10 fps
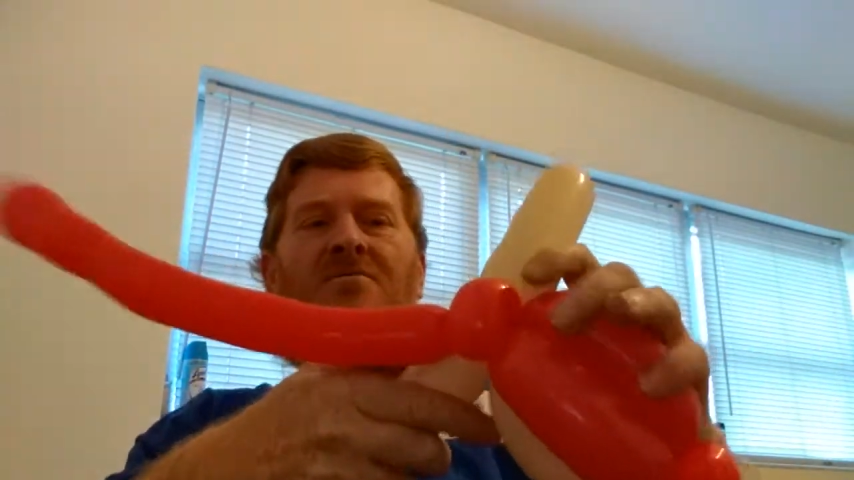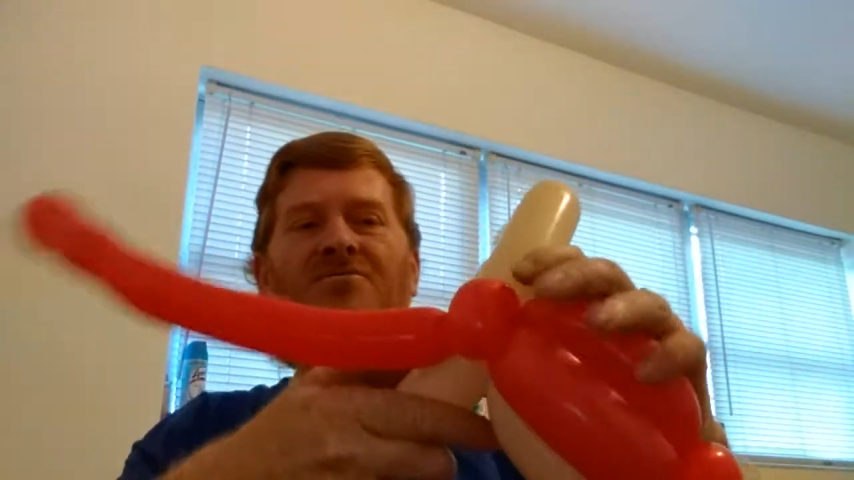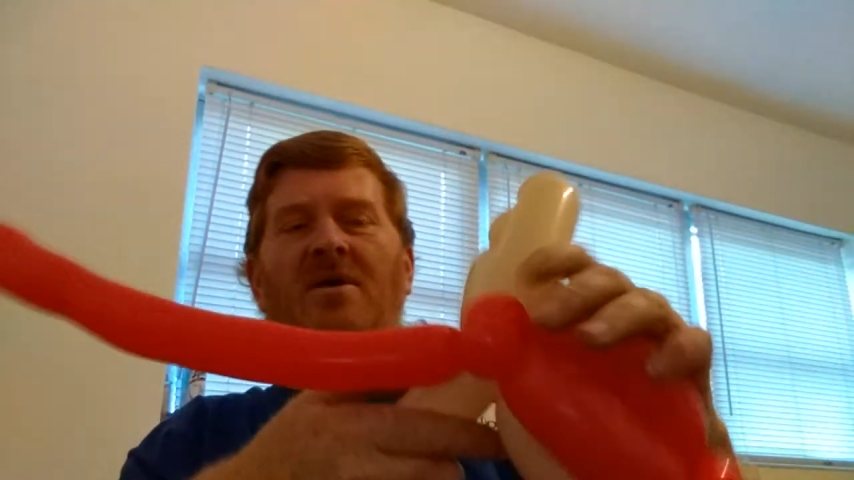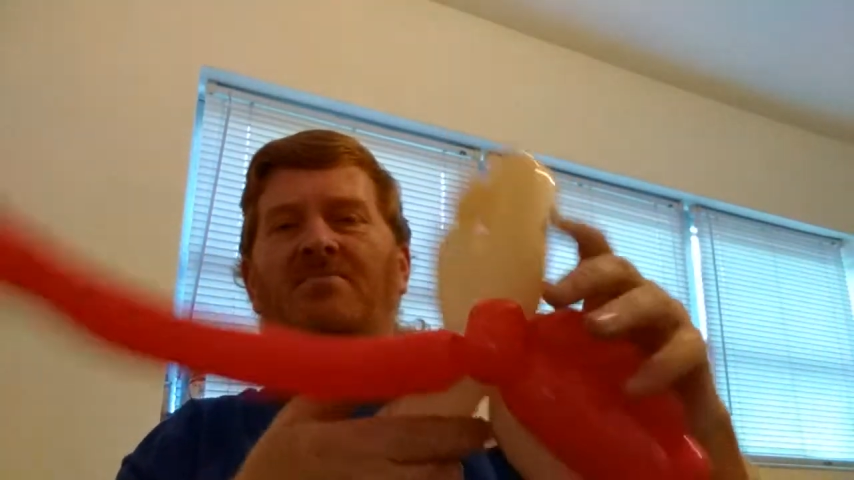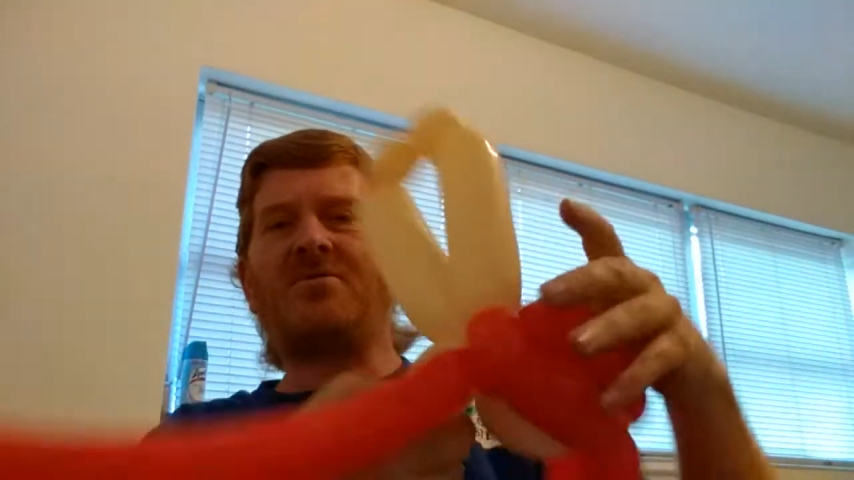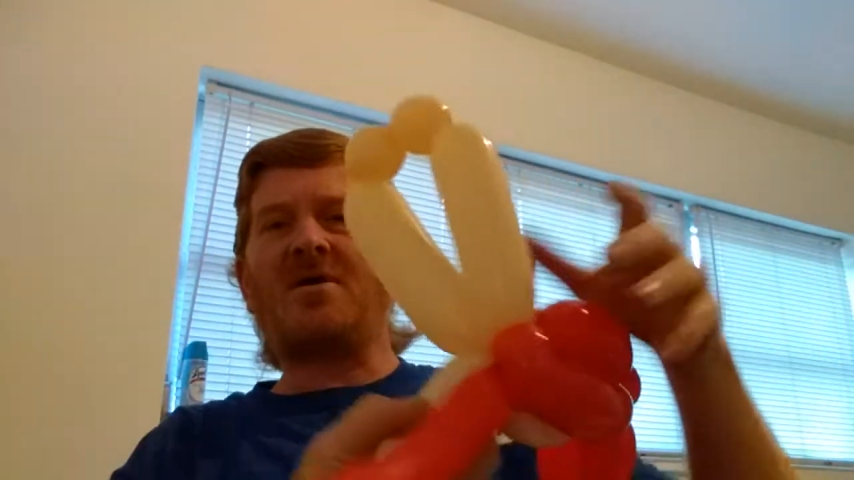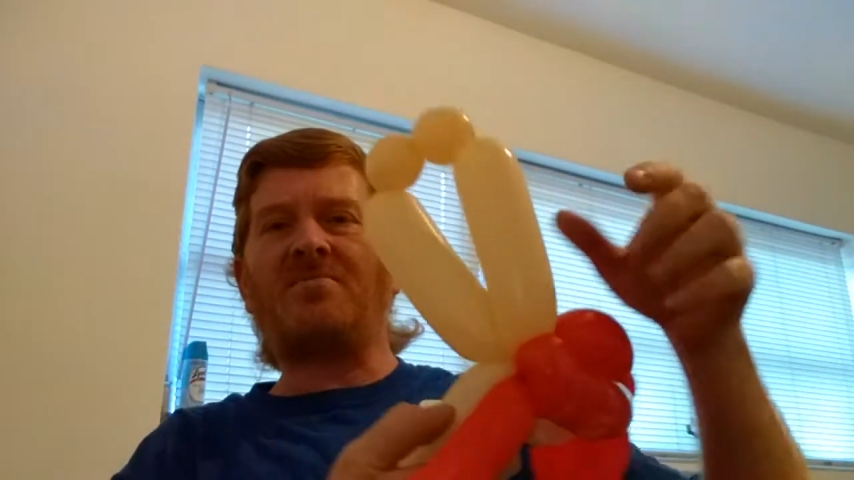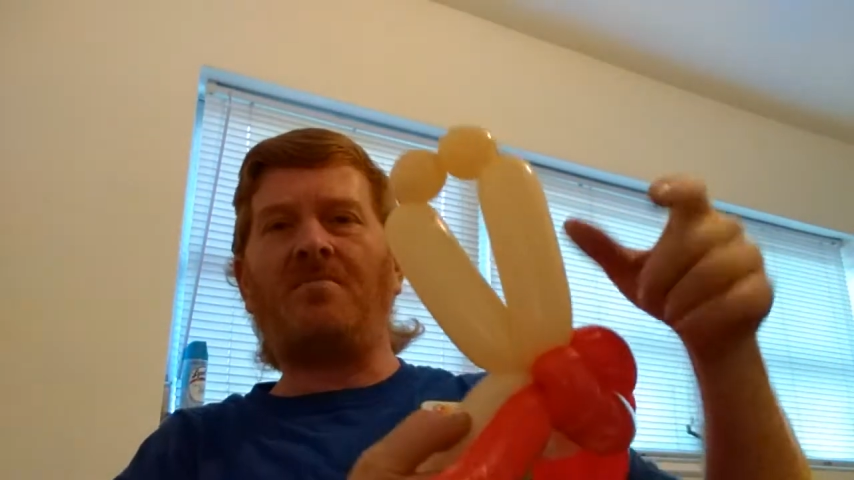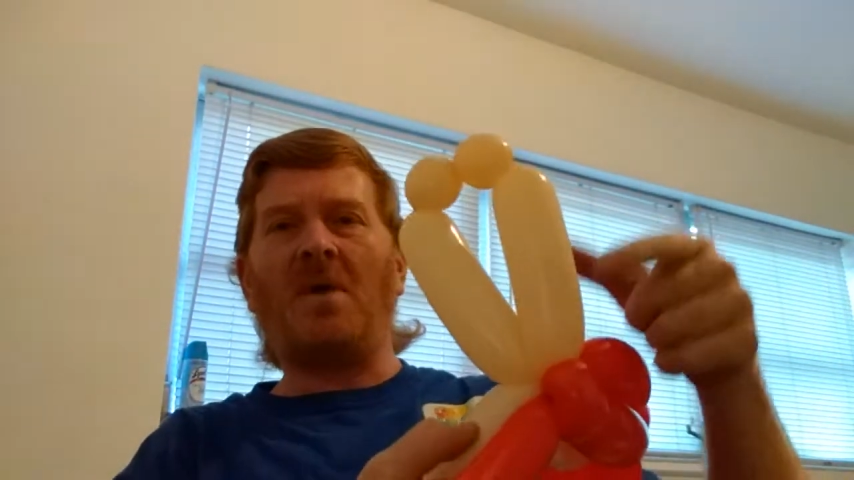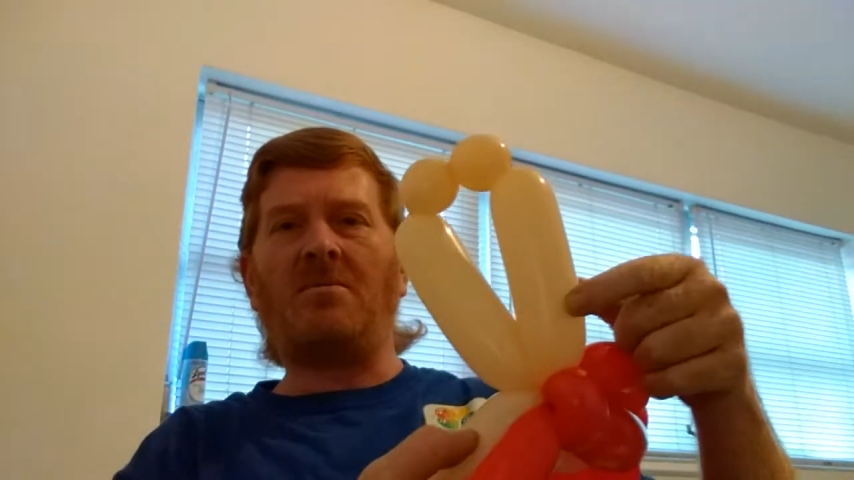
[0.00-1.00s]
same size
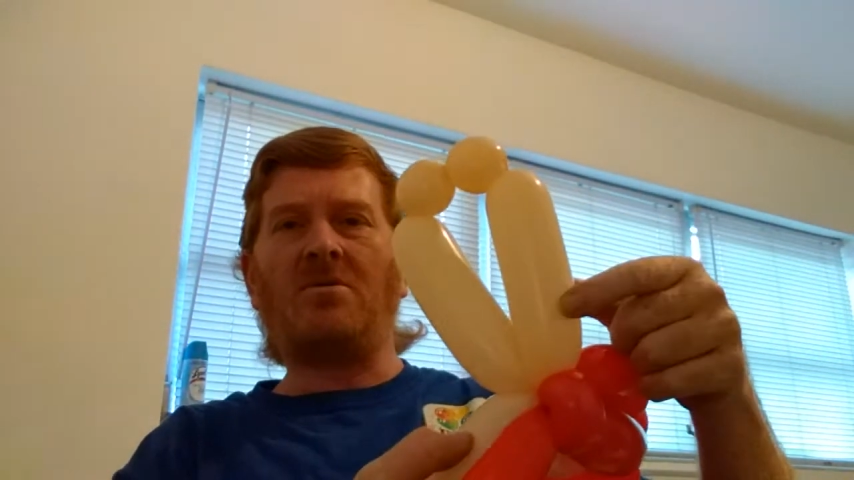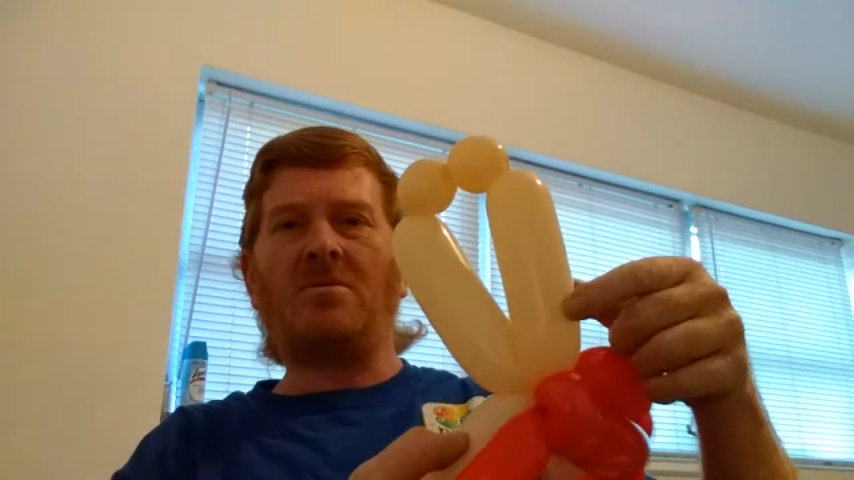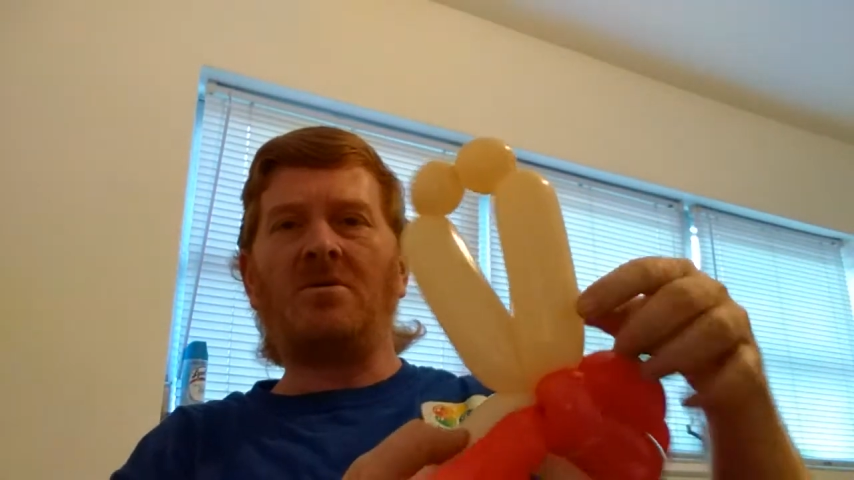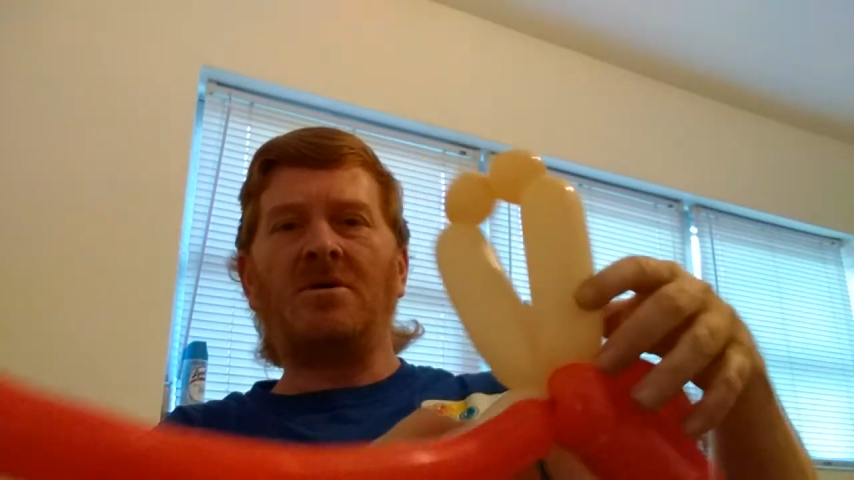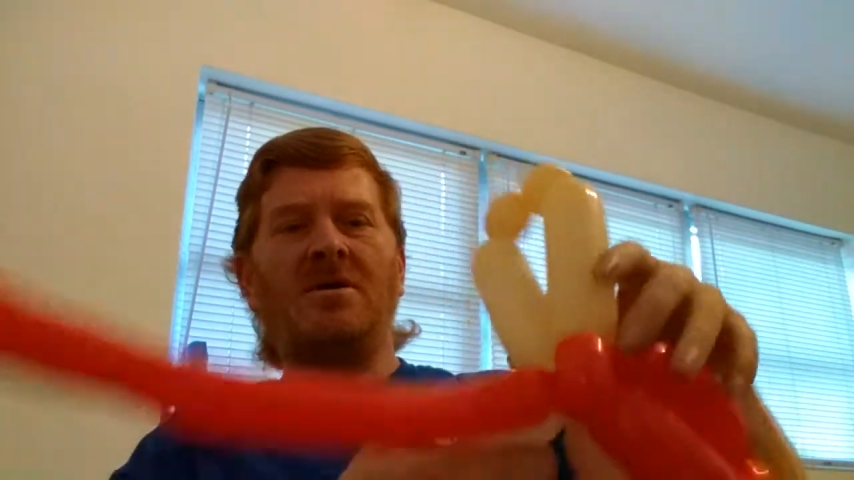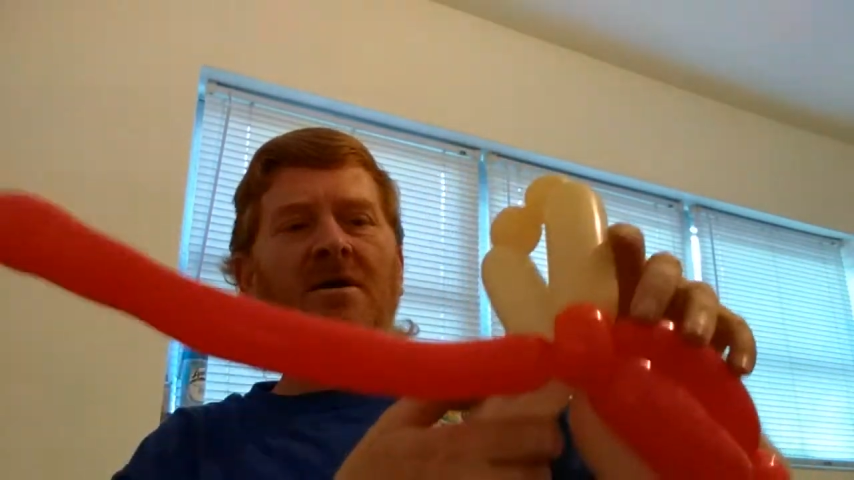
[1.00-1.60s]
bubble.